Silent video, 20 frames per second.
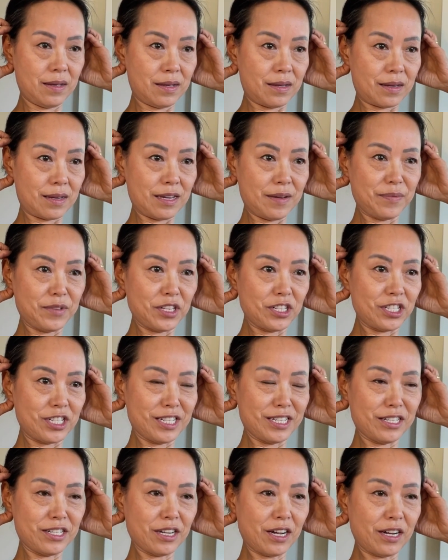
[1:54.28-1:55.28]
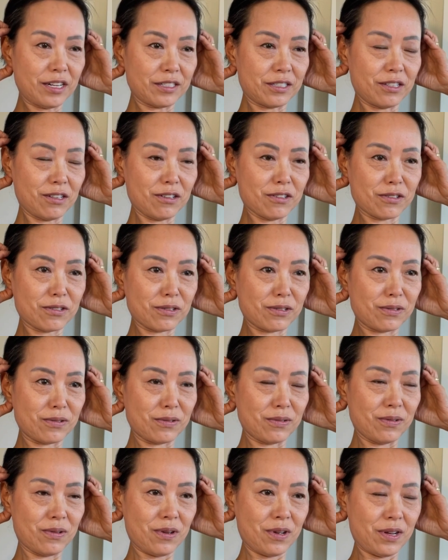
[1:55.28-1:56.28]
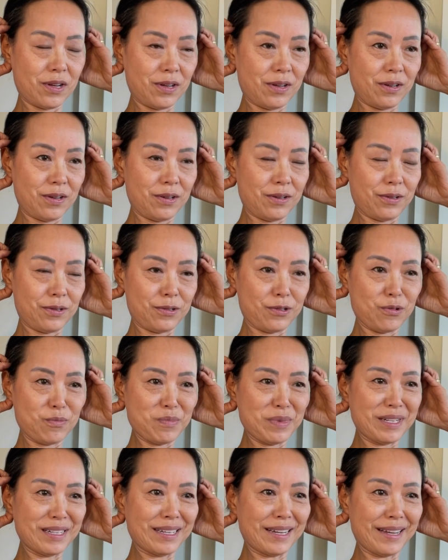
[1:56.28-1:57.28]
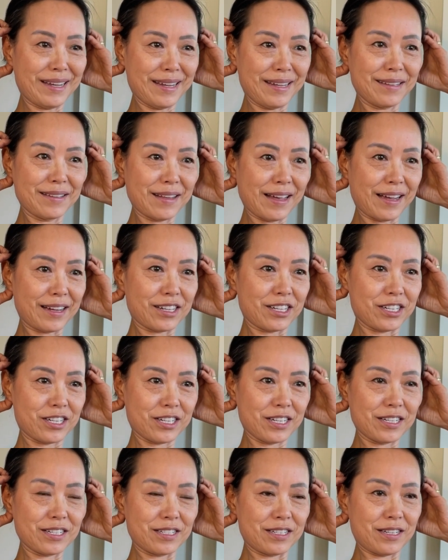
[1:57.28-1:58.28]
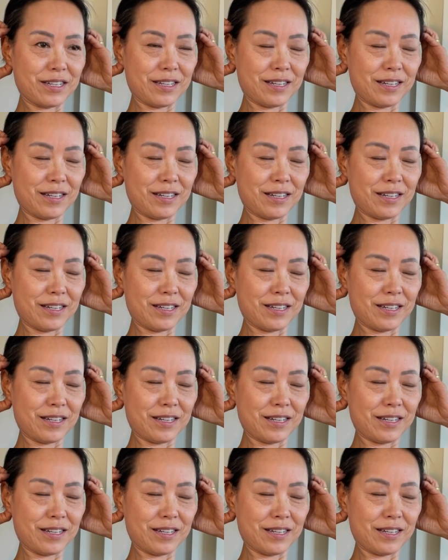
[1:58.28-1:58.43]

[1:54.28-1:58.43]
Keep the chin tucked a little to maintain that good